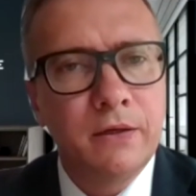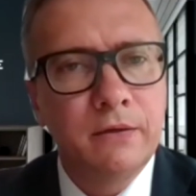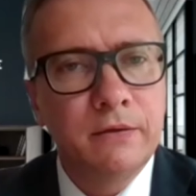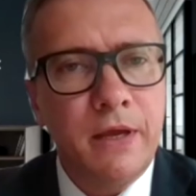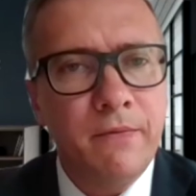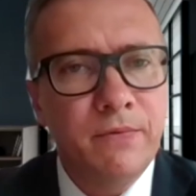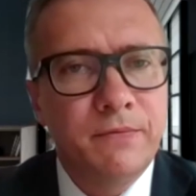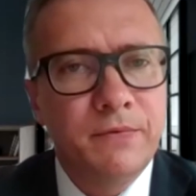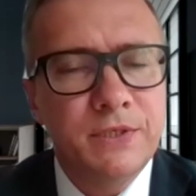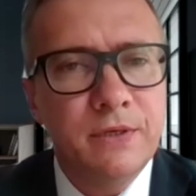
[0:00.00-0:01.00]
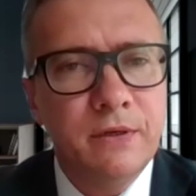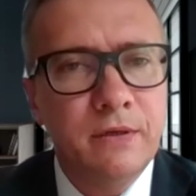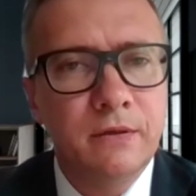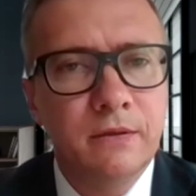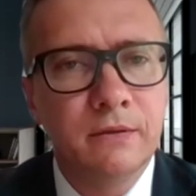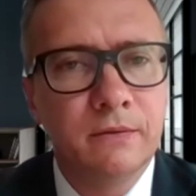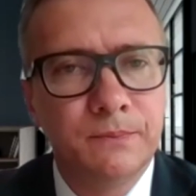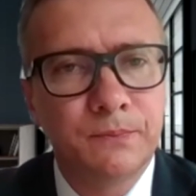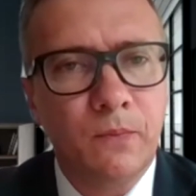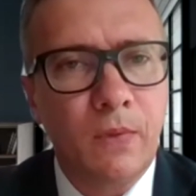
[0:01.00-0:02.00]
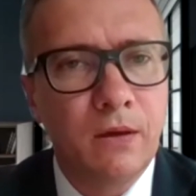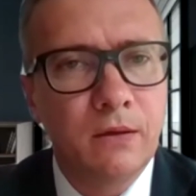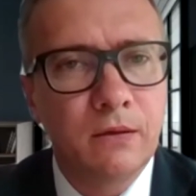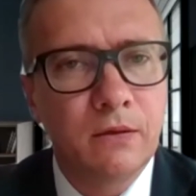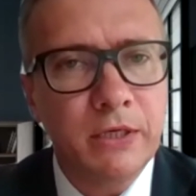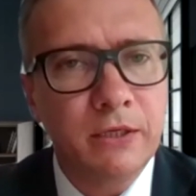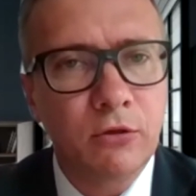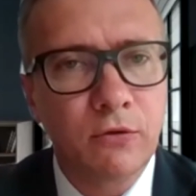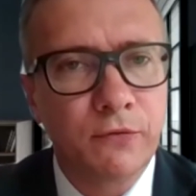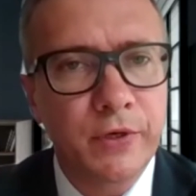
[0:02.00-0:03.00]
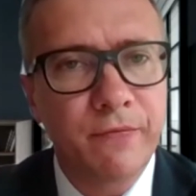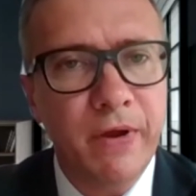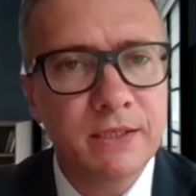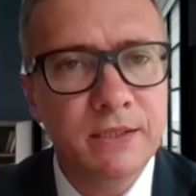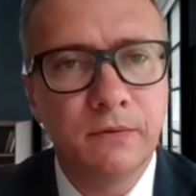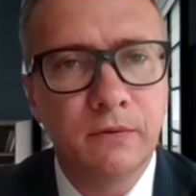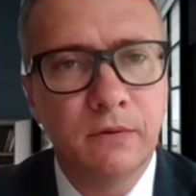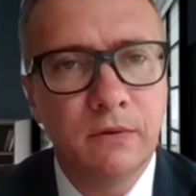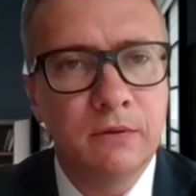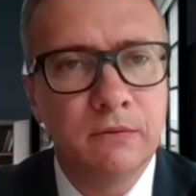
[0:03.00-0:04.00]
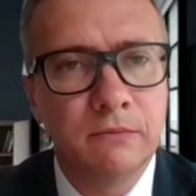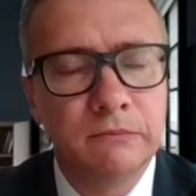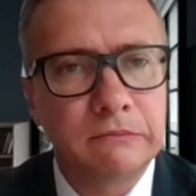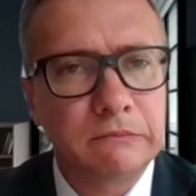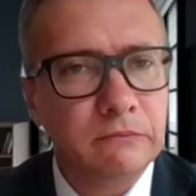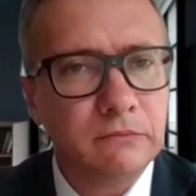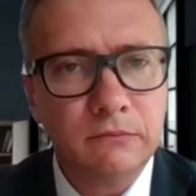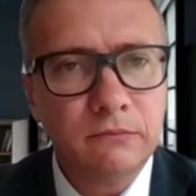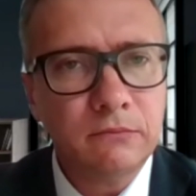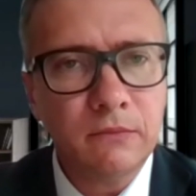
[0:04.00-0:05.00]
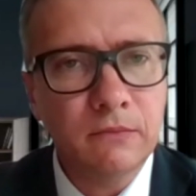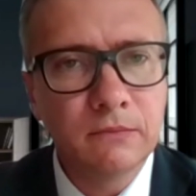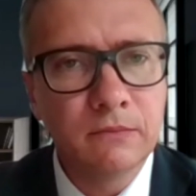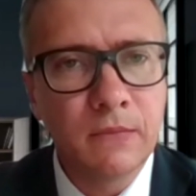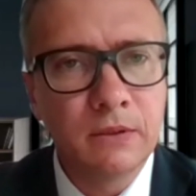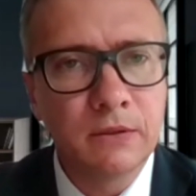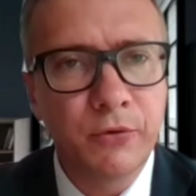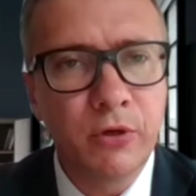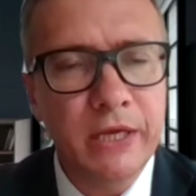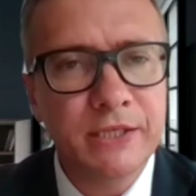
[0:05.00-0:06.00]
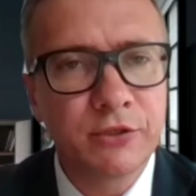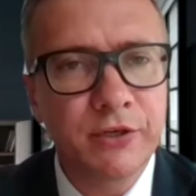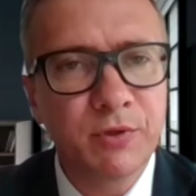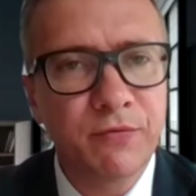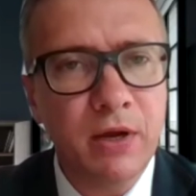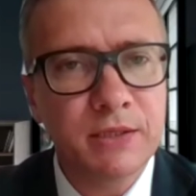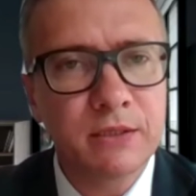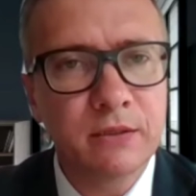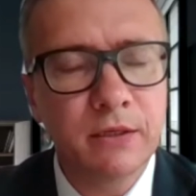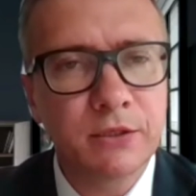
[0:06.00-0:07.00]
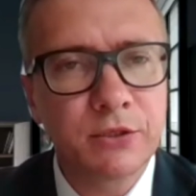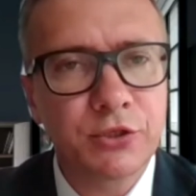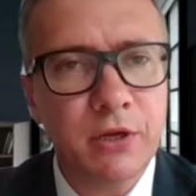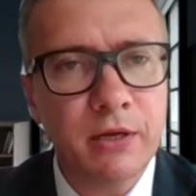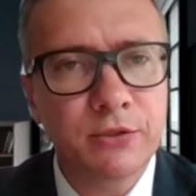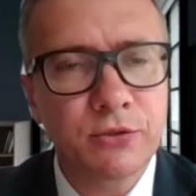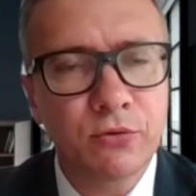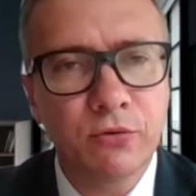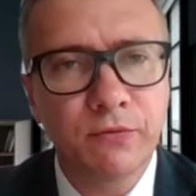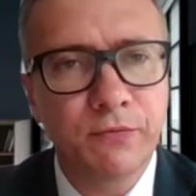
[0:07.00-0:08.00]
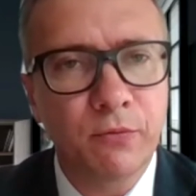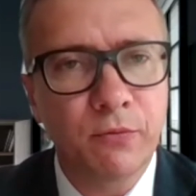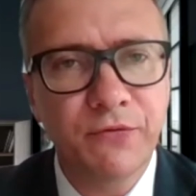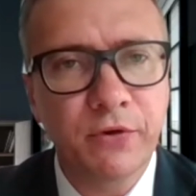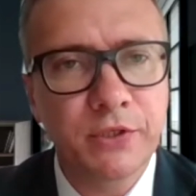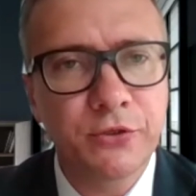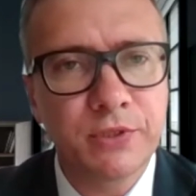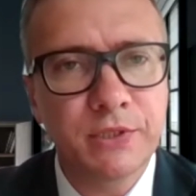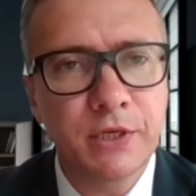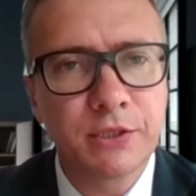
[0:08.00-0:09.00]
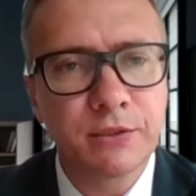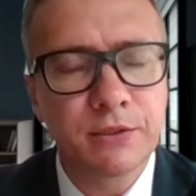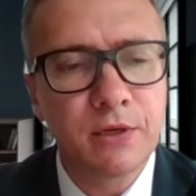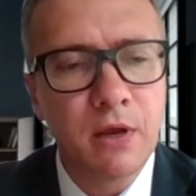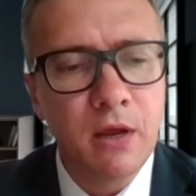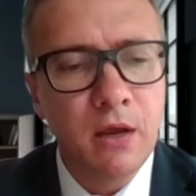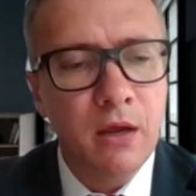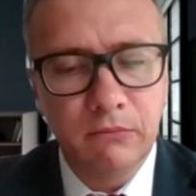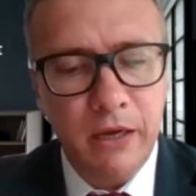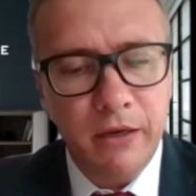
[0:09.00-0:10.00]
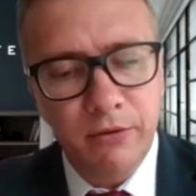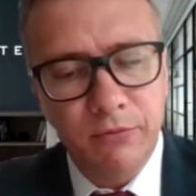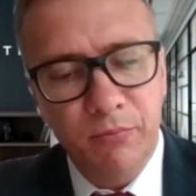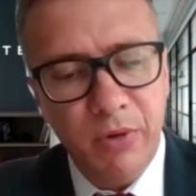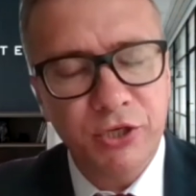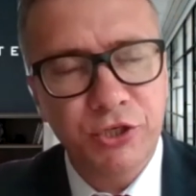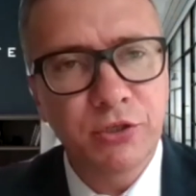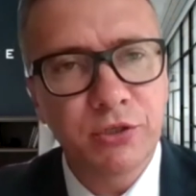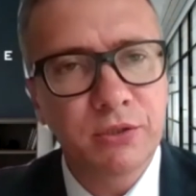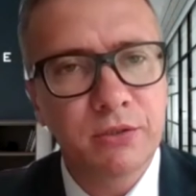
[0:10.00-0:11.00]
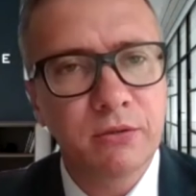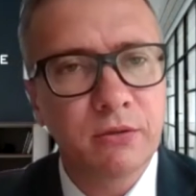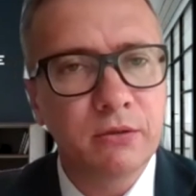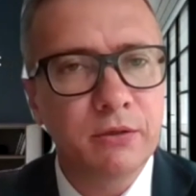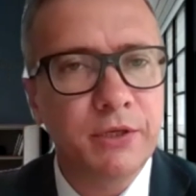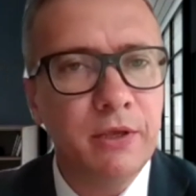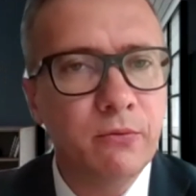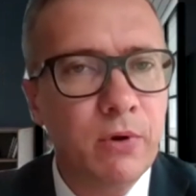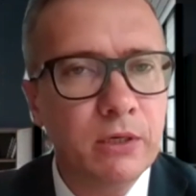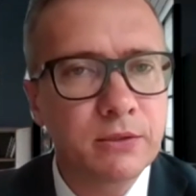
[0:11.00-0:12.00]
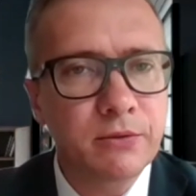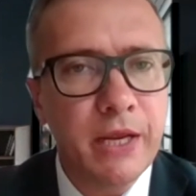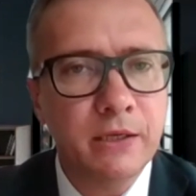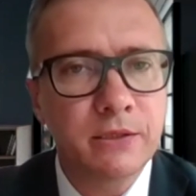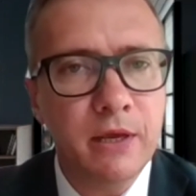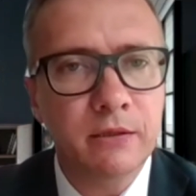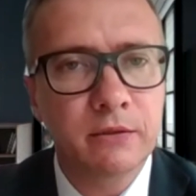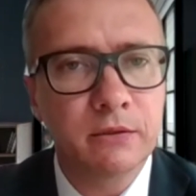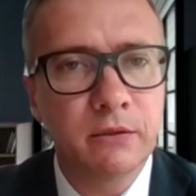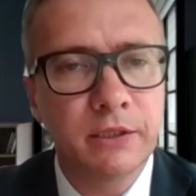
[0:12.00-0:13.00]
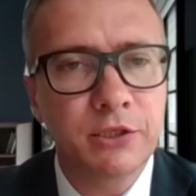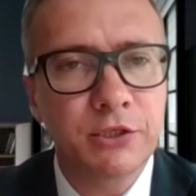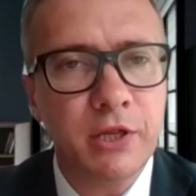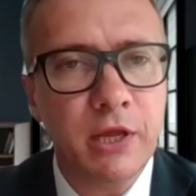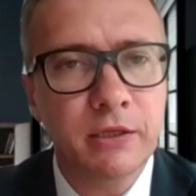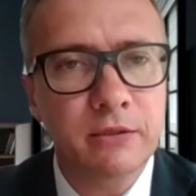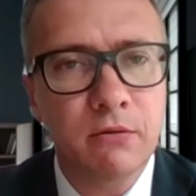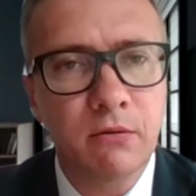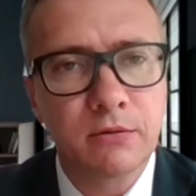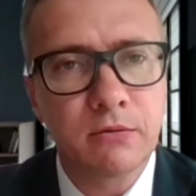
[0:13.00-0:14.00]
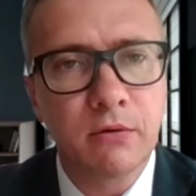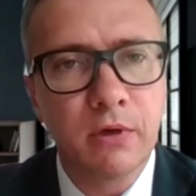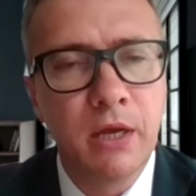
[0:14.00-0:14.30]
Yeah, we see quite a lot of requests for regulated crypto funds in Liechtenstein, so from different jurisdictions. I can mention here once again that Liechtenstein has also